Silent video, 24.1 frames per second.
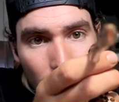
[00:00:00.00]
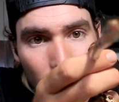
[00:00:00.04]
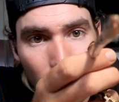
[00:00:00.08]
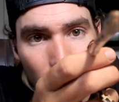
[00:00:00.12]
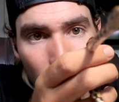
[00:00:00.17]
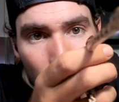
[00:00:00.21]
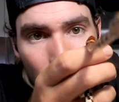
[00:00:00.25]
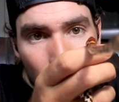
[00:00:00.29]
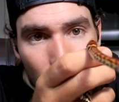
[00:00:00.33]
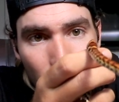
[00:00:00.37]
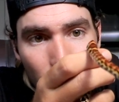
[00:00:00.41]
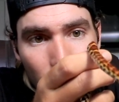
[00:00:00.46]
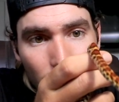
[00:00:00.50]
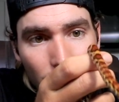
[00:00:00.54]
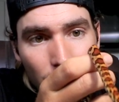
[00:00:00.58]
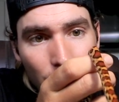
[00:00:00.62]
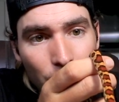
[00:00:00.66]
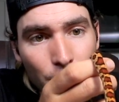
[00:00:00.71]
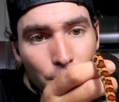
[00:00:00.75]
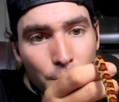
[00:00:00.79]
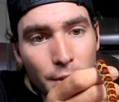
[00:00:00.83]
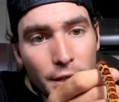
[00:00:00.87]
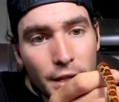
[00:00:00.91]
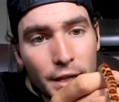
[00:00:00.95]
and you're a
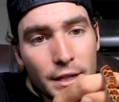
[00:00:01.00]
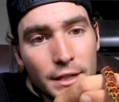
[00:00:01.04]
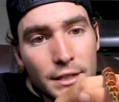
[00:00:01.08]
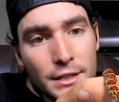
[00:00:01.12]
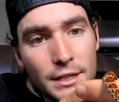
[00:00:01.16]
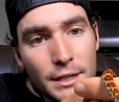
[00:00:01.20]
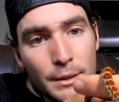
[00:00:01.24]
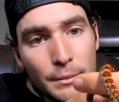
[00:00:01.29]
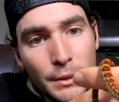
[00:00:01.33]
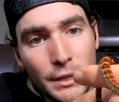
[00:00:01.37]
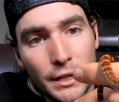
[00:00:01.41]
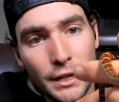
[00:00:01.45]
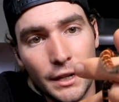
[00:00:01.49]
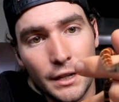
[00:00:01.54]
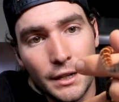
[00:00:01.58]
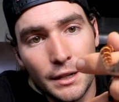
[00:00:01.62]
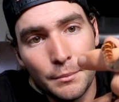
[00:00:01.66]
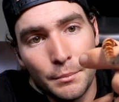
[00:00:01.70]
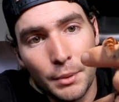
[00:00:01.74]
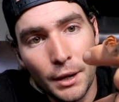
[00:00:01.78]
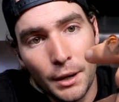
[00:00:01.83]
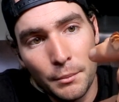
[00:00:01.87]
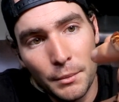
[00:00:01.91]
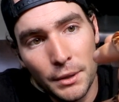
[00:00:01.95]
little bit
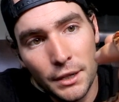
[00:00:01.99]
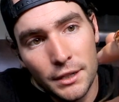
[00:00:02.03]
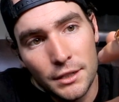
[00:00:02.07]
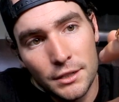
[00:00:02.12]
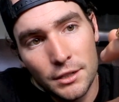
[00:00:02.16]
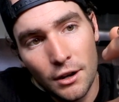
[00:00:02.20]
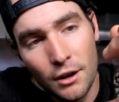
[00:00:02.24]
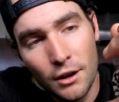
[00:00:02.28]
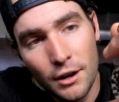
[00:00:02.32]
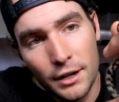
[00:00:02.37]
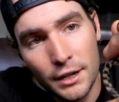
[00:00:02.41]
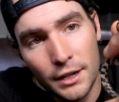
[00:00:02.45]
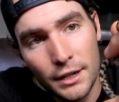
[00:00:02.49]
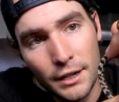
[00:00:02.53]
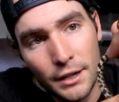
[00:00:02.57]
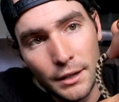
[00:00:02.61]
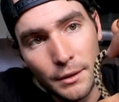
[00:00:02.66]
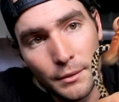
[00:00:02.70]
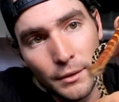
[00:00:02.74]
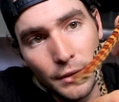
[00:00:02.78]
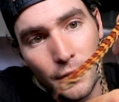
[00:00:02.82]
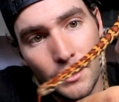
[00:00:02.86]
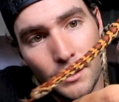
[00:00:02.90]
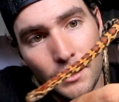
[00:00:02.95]
intimidated by me talking
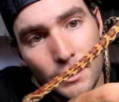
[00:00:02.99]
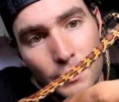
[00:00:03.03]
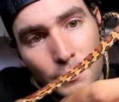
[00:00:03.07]
and